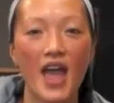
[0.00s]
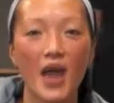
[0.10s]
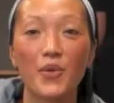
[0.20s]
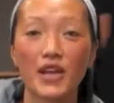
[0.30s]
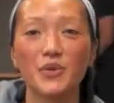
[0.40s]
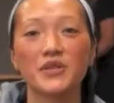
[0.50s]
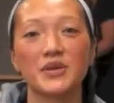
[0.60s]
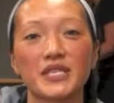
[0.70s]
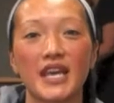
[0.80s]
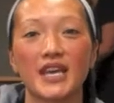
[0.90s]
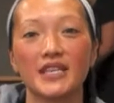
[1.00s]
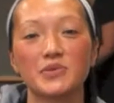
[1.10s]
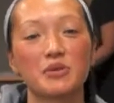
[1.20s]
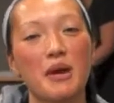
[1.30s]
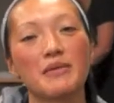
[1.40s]
And working with
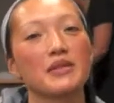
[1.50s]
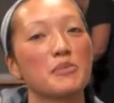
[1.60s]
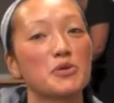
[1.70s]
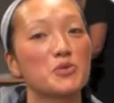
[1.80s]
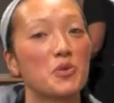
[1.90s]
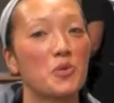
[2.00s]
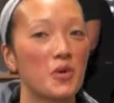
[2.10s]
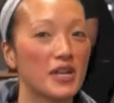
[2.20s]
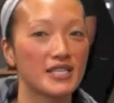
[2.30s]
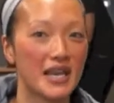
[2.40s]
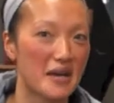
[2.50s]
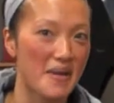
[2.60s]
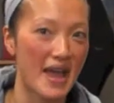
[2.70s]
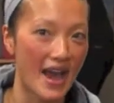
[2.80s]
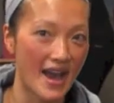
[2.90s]
kids was probably the most rewarding time
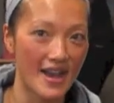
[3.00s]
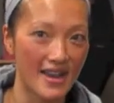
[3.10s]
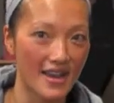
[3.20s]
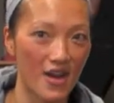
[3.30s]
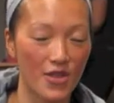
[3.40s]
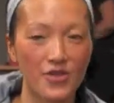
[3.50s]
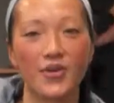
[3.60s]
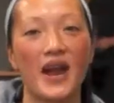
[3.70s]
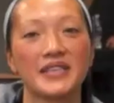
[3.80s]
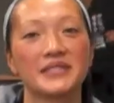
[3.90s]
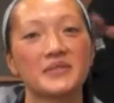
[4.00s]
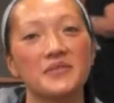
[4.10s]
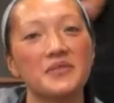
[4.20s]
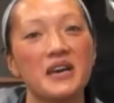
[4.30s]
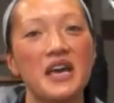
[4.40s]
I had all through high
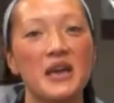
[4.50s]
school